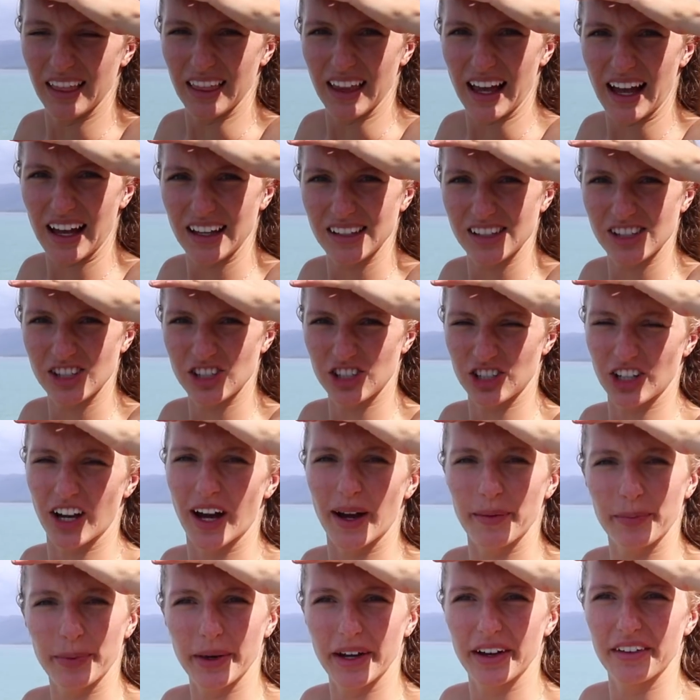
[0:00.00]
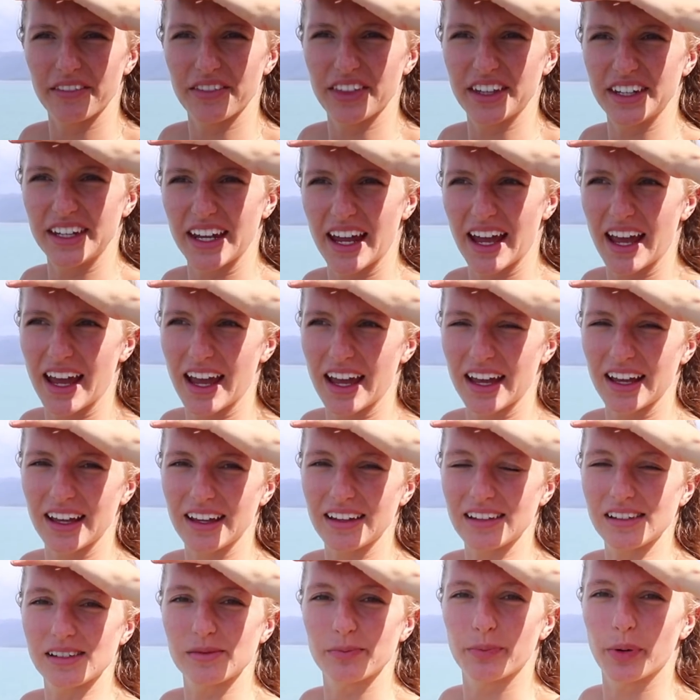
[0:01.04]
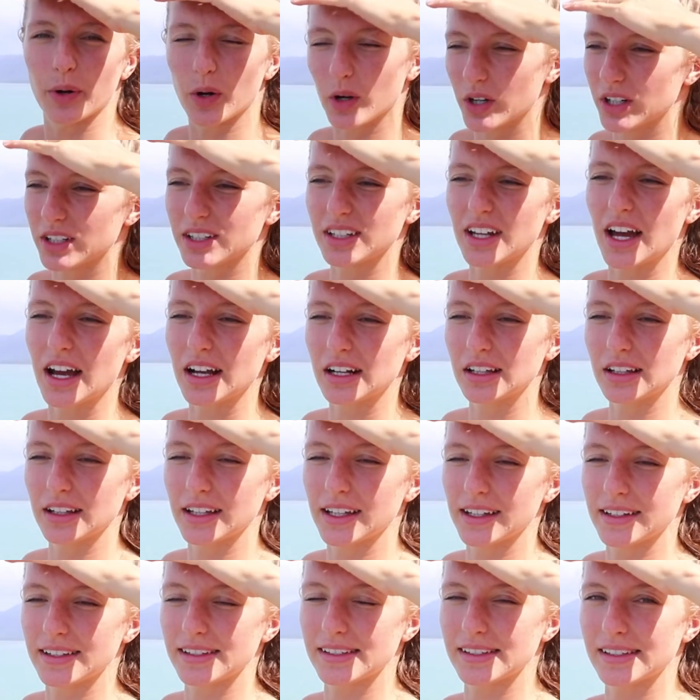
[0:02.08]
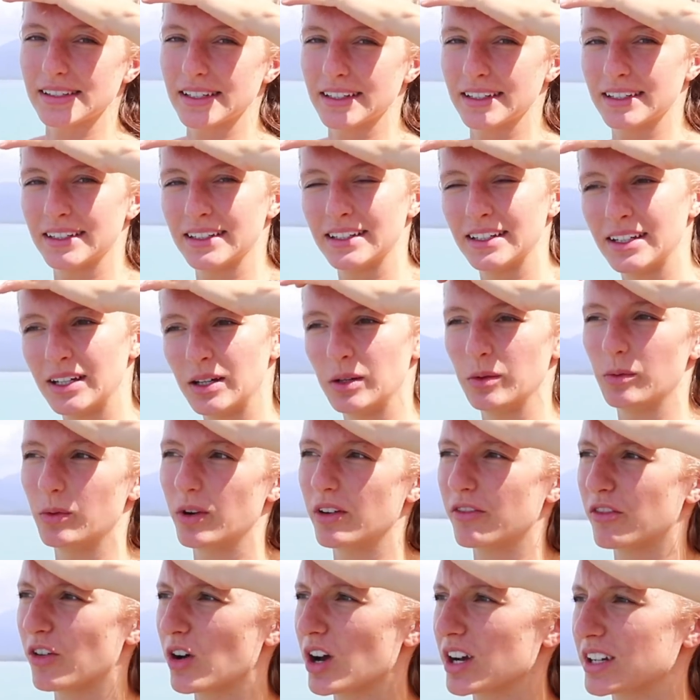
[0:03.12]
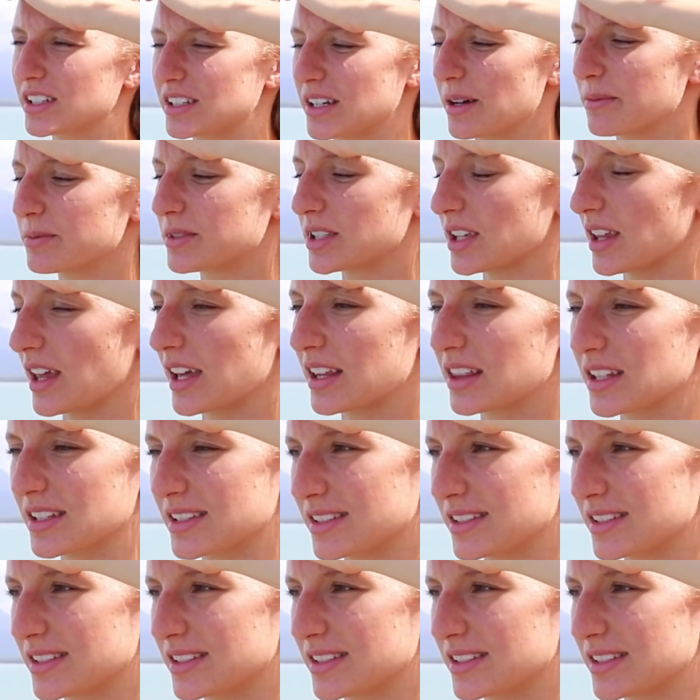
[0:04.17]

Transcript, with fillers: Last stop of the day is Port Douglas. We have walked up to like